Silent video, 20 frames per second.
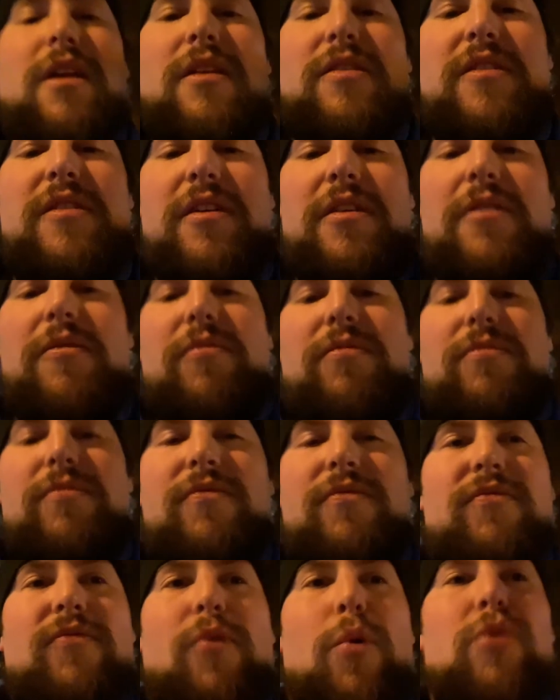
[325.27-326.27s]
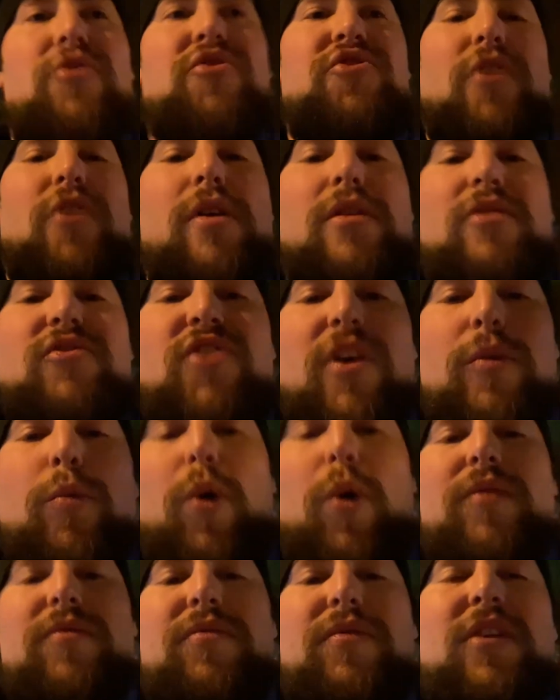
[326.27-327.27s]
Did four songs and
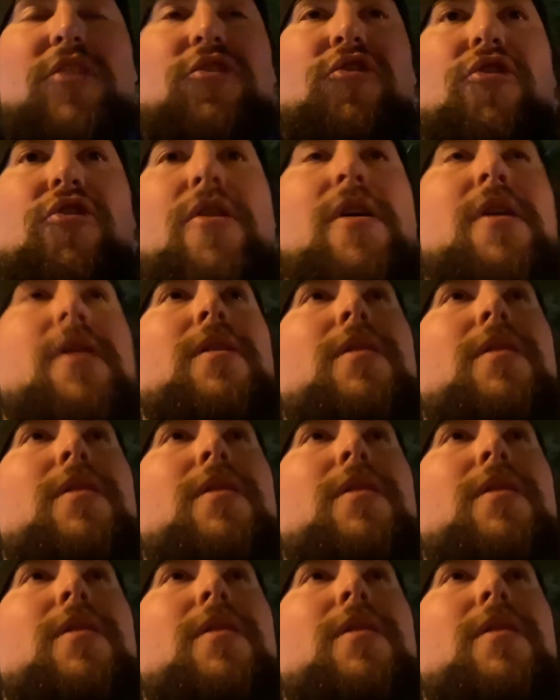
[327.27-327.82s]
one feature.